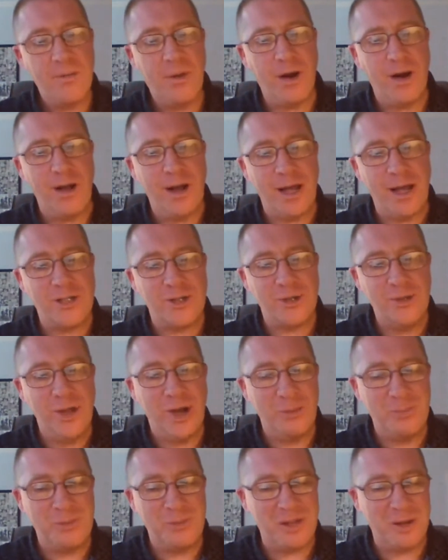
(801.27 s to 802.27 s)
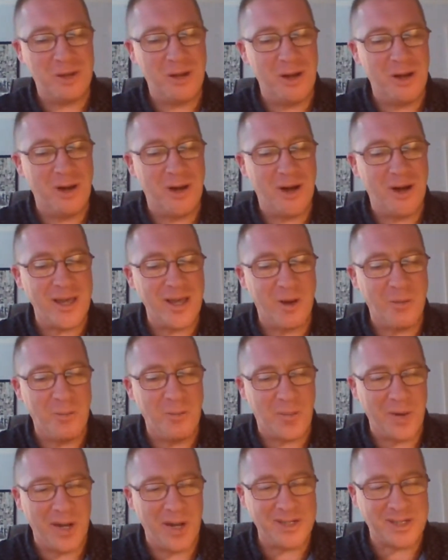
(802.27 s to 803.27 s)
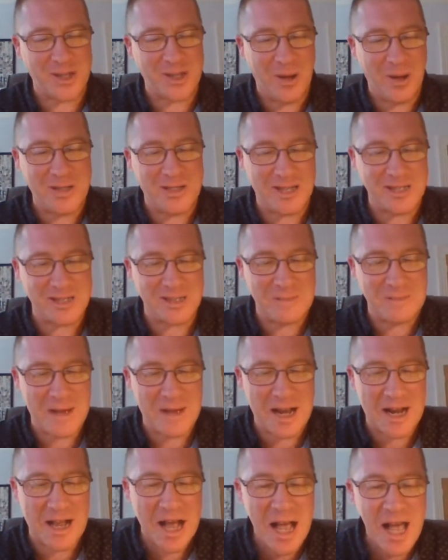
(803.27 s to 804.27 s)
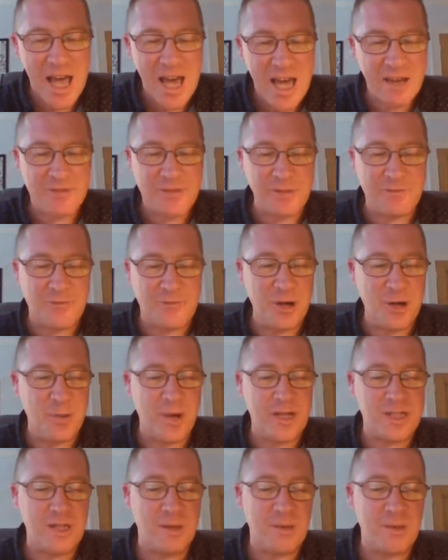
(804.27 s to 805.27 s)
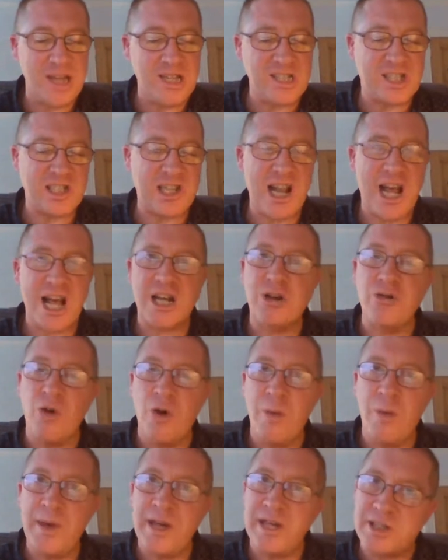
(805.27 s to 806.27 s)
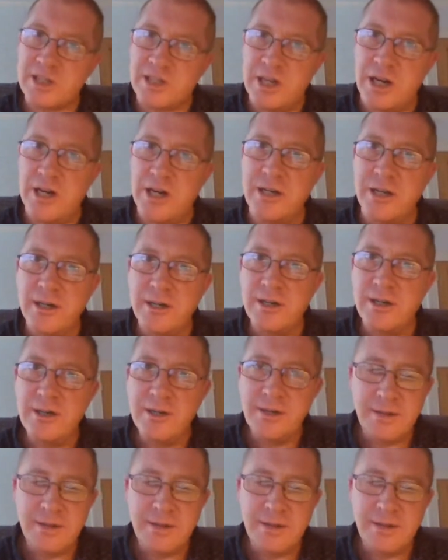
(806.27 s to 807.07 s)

My lads will not be doing a lot of yomping, so it doesn't matter if the footwear's a bit slack or a bit snug.